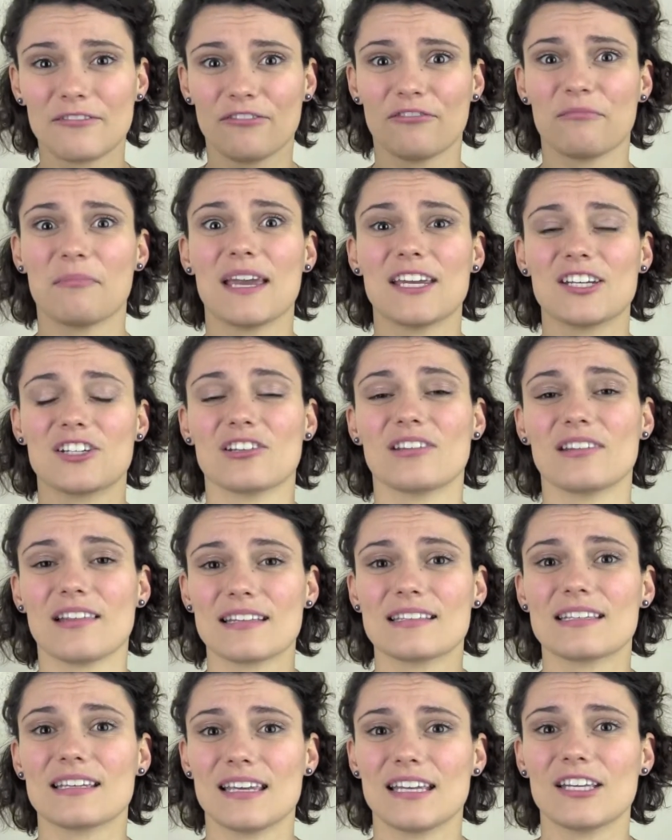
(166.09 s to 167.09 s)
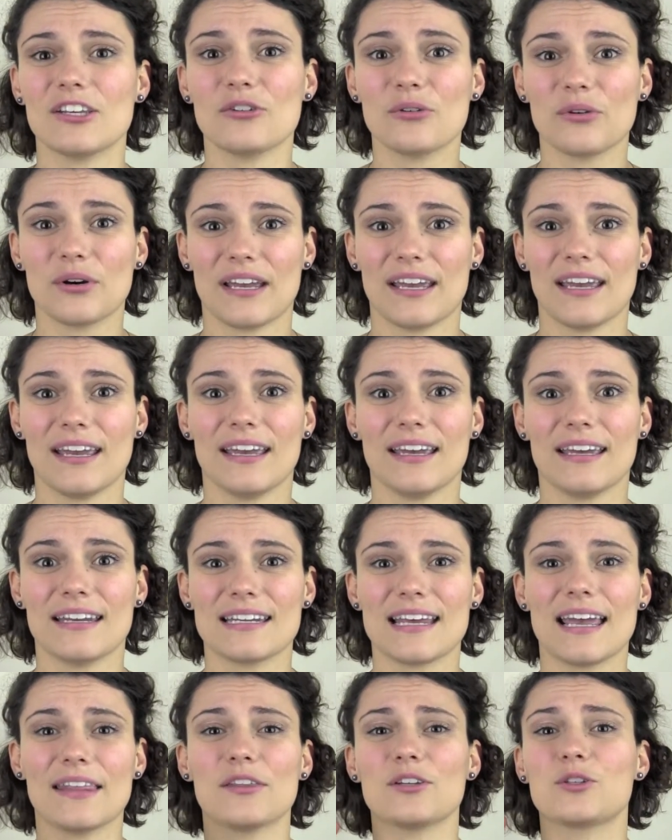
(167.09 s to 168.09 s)
information that's in your
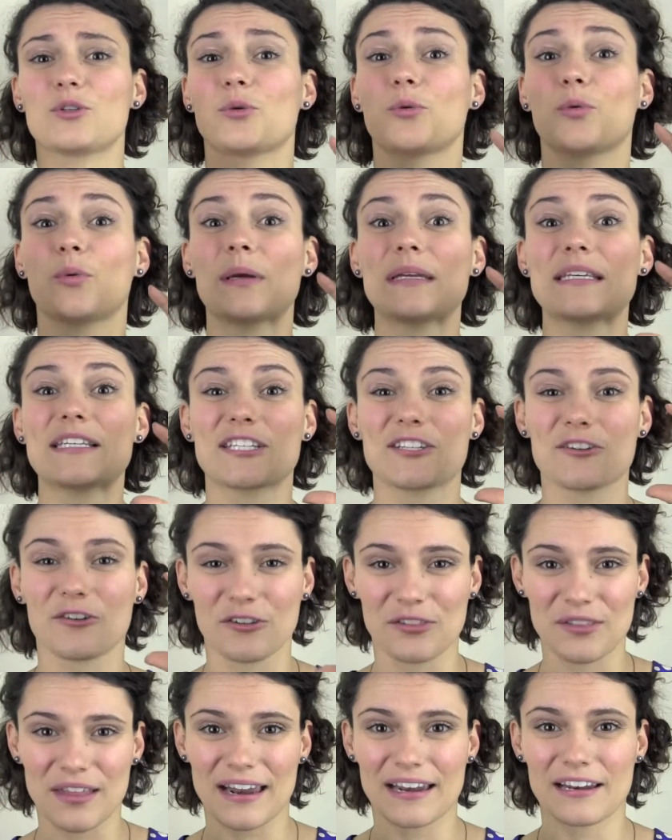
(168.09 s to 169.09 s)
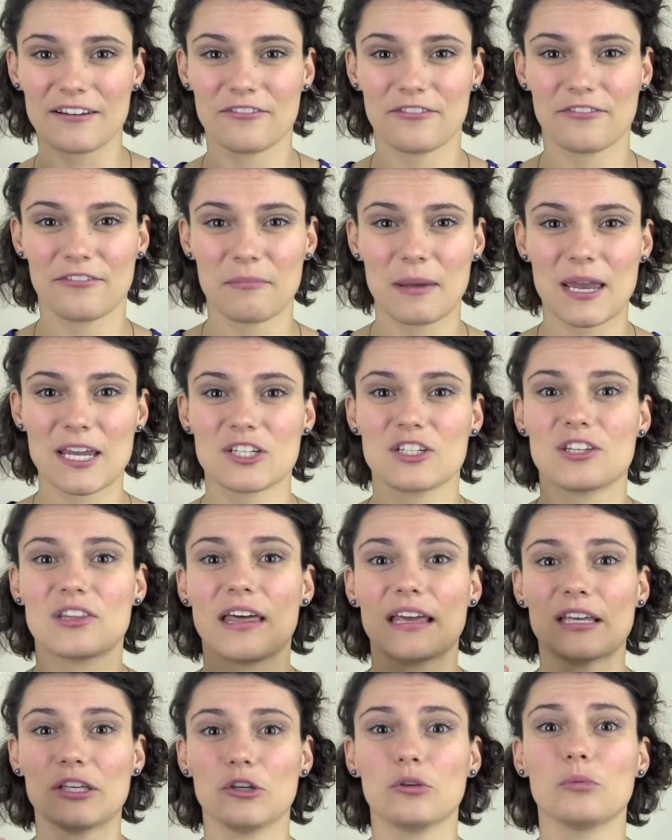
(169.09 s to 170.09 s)
head and the twist on that information
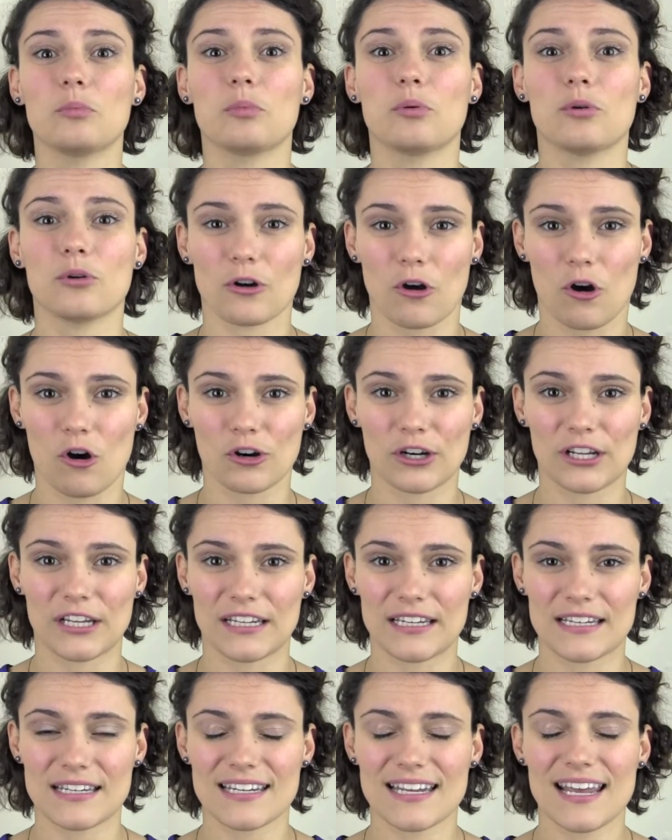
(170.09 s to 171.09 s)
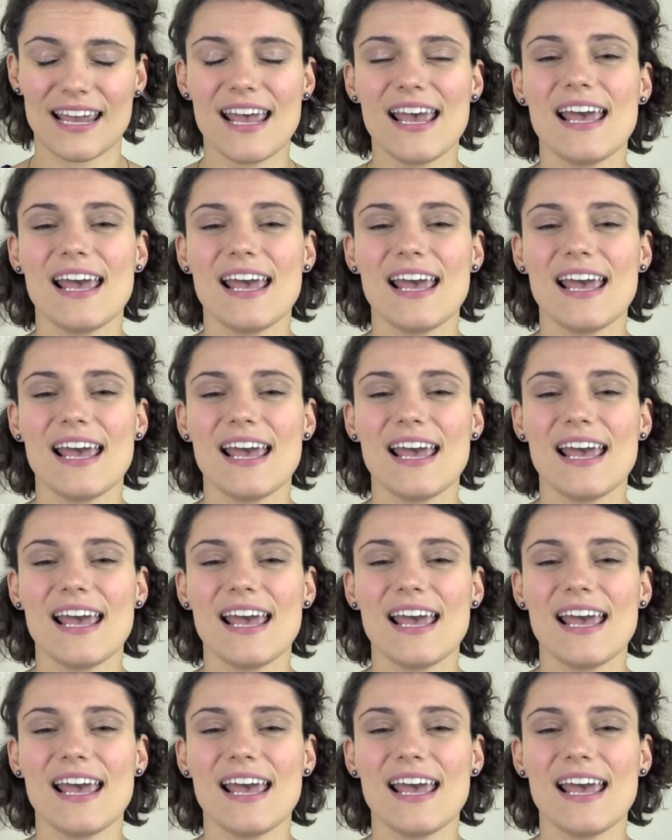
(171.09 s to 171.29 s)
that you put on it.